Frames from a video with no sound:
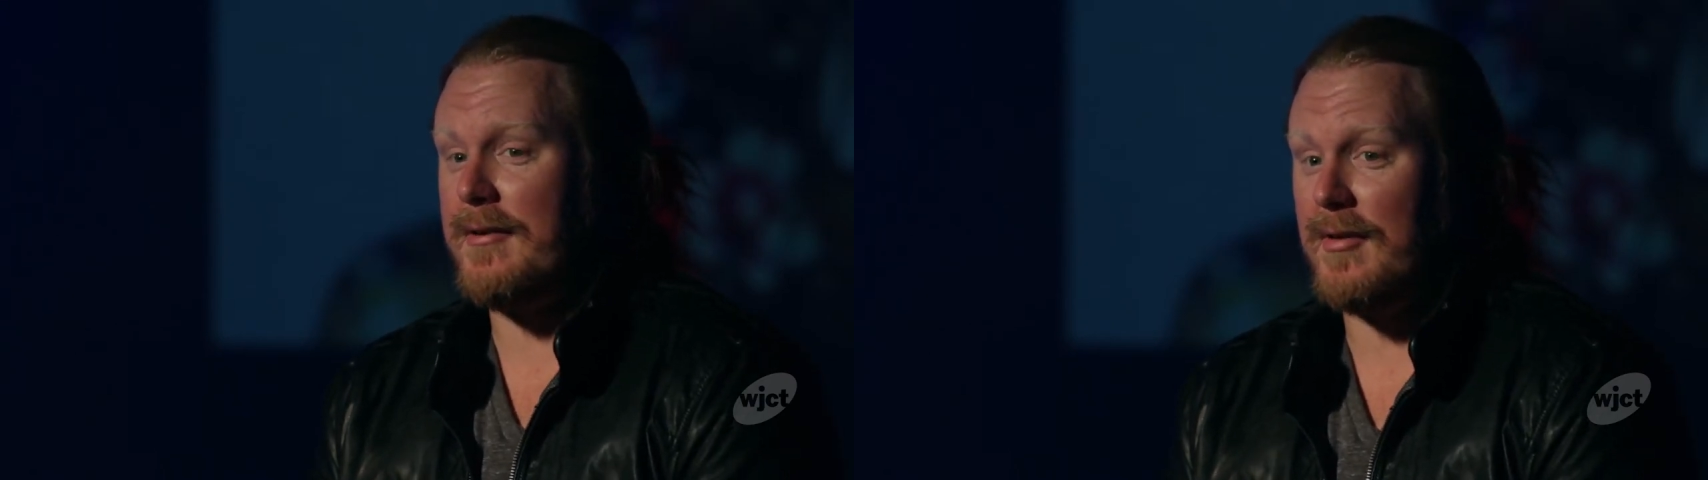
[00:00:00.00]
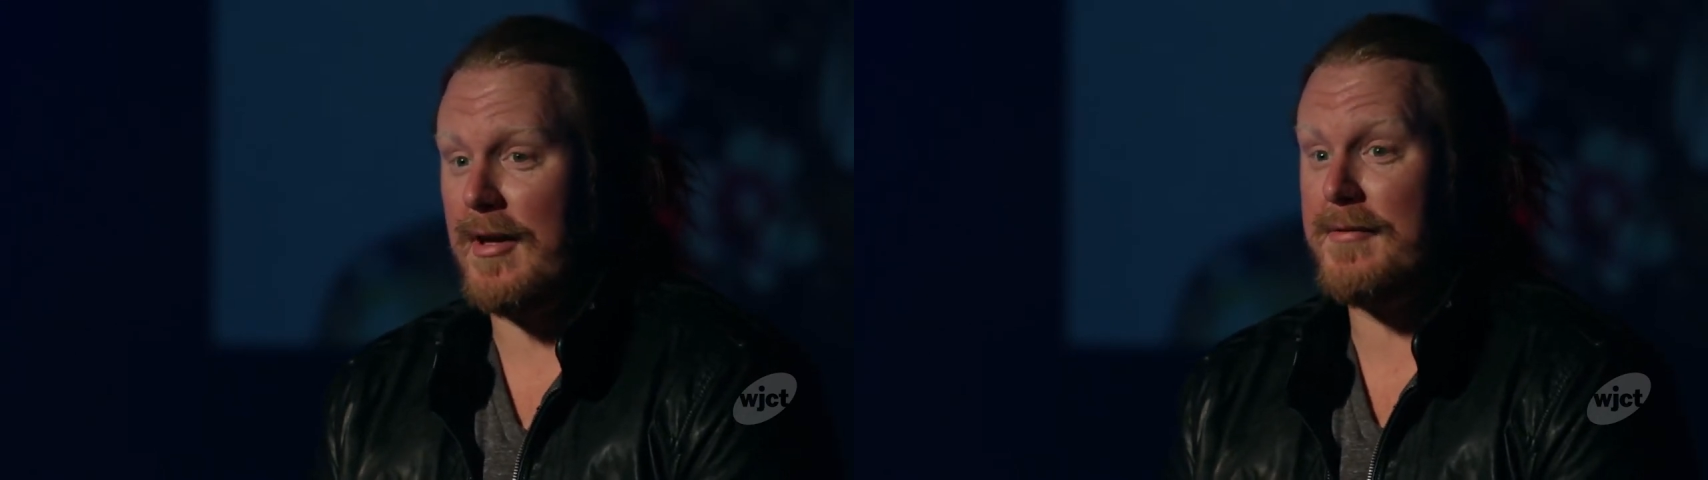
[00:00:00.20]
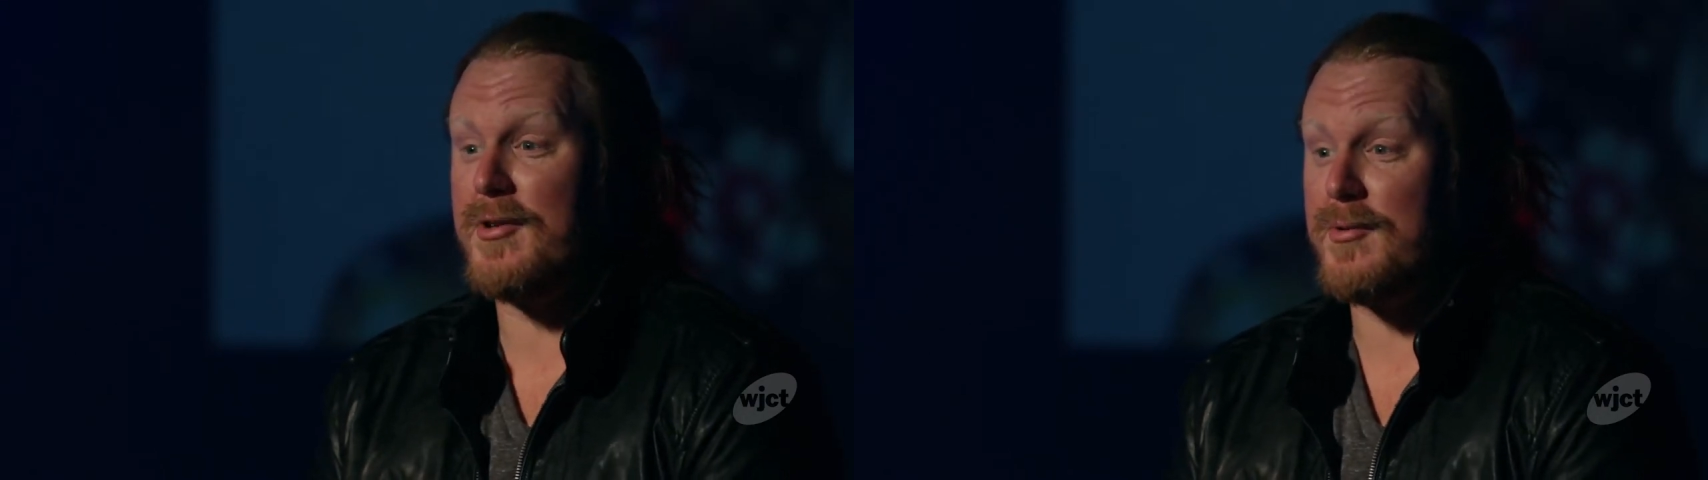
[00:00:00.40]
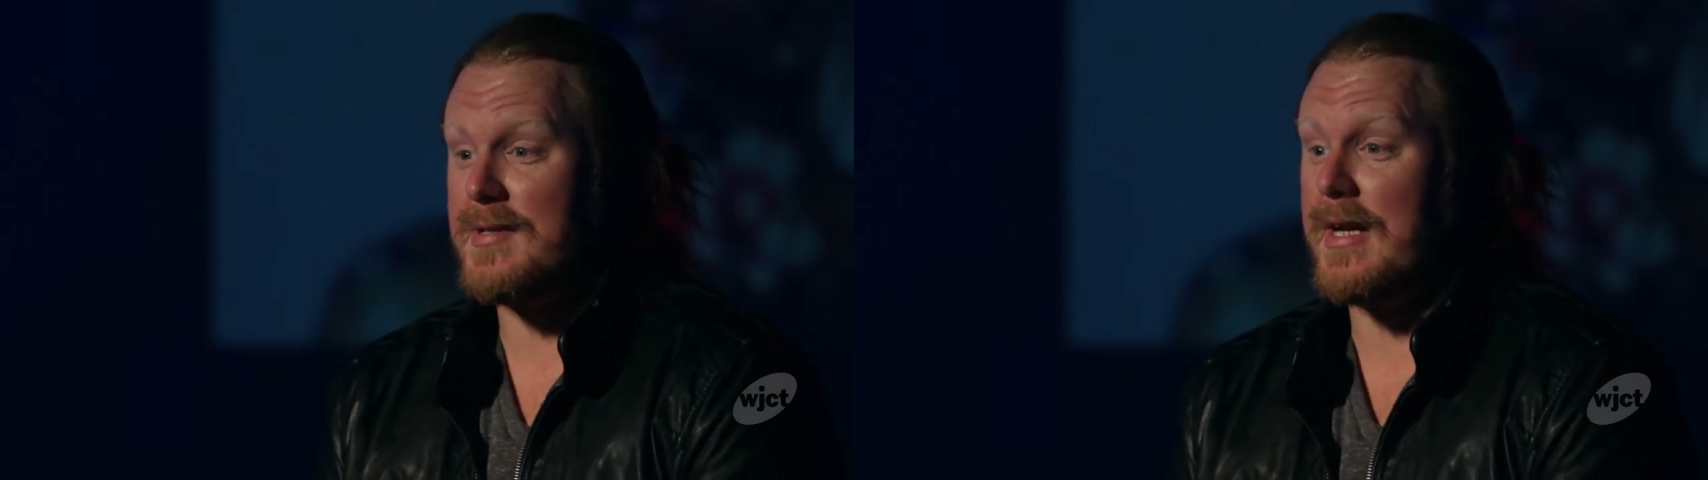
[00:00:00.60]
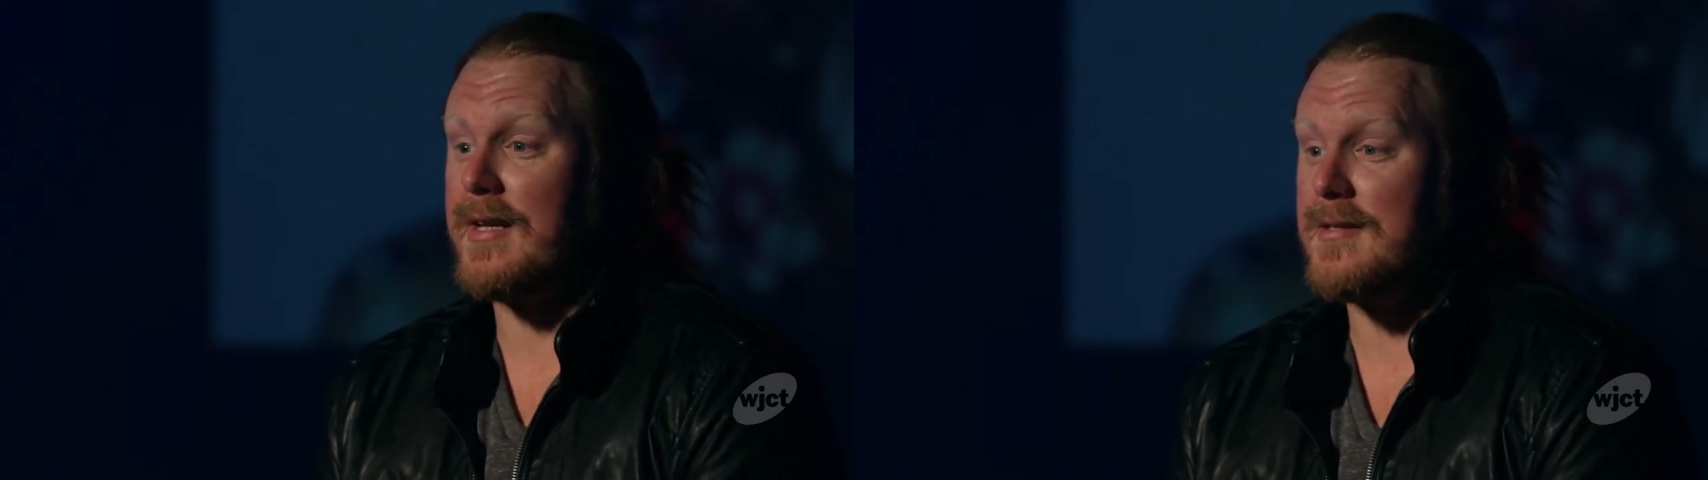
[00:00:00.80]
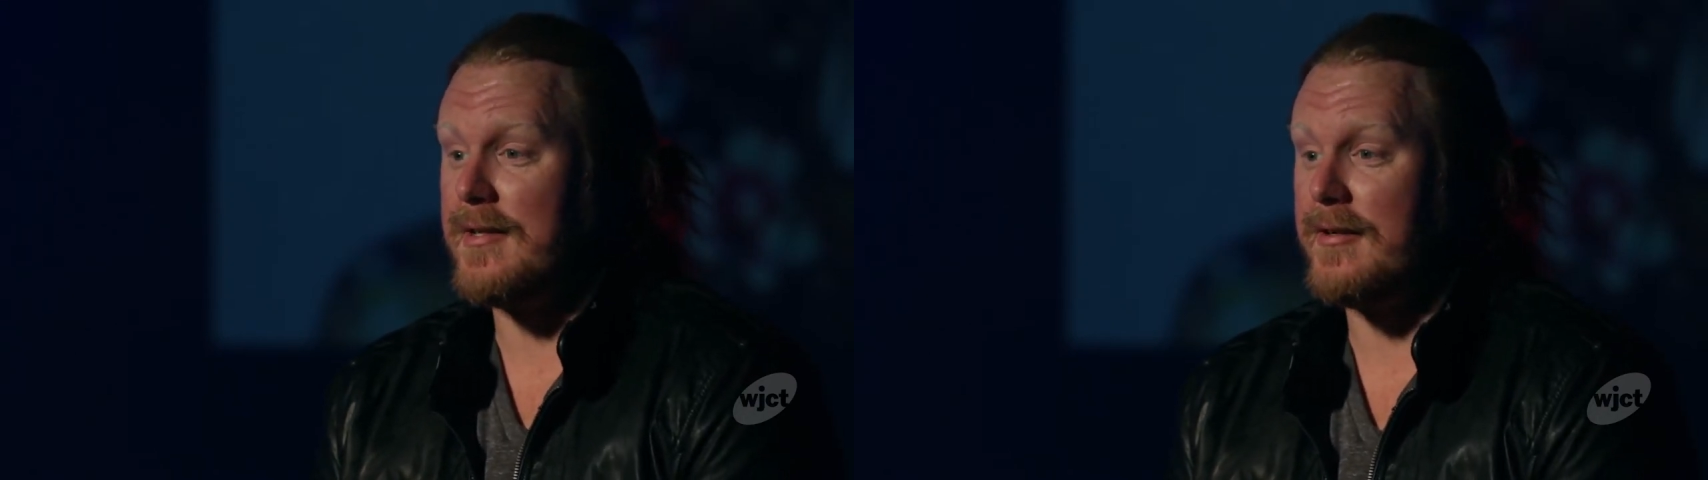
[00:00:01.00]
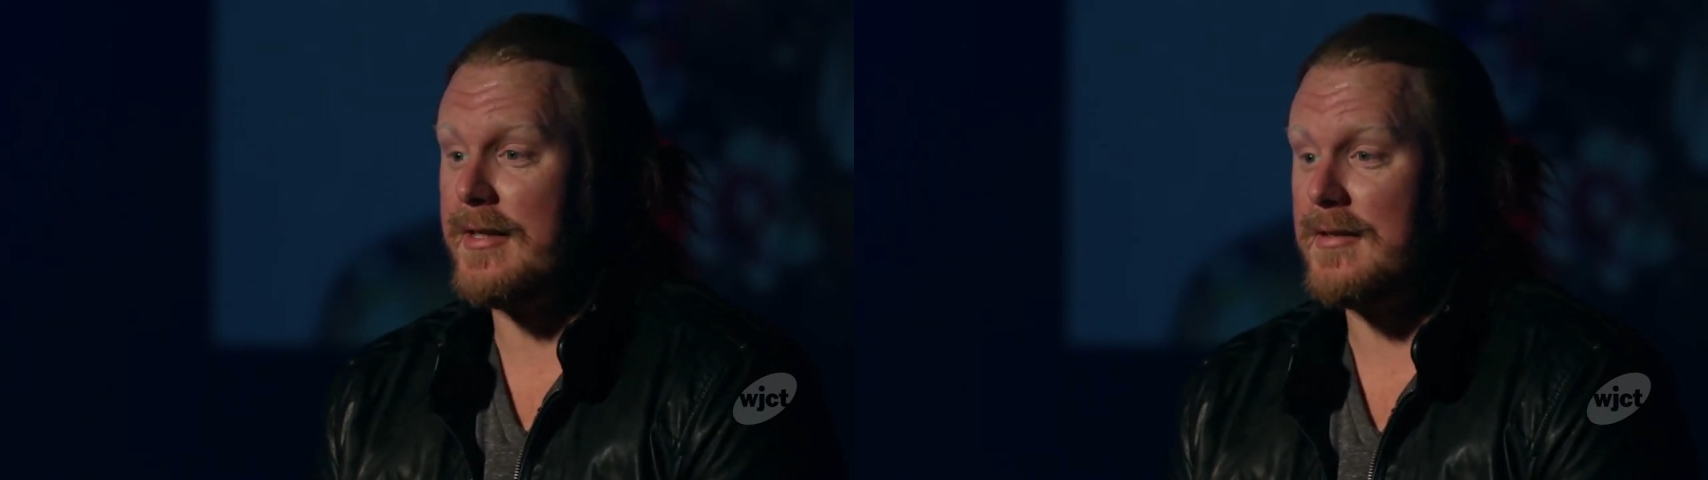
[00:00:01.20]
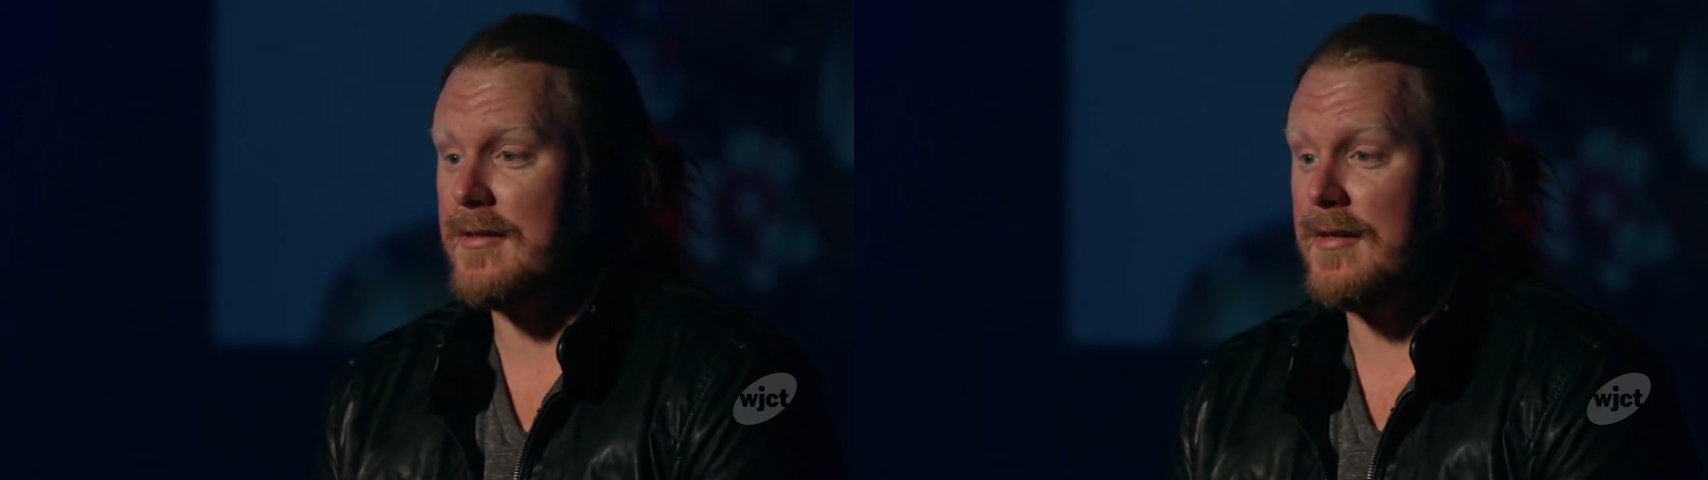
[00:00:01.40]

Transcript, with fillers: I would love to do a second series.